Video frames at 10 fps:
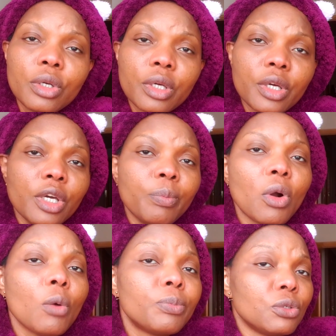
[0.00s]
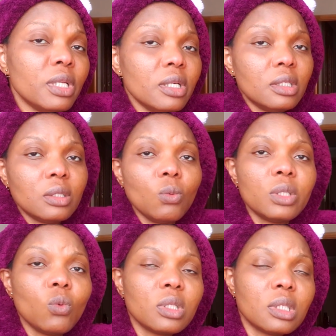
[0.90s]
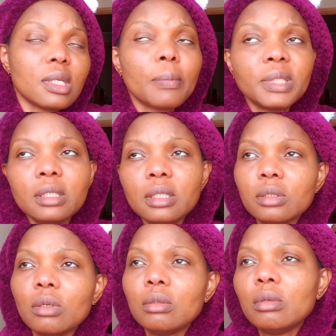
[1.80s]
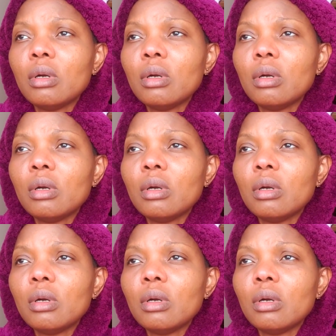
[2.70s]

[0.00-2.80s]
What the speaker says: keep up to date with what is happening in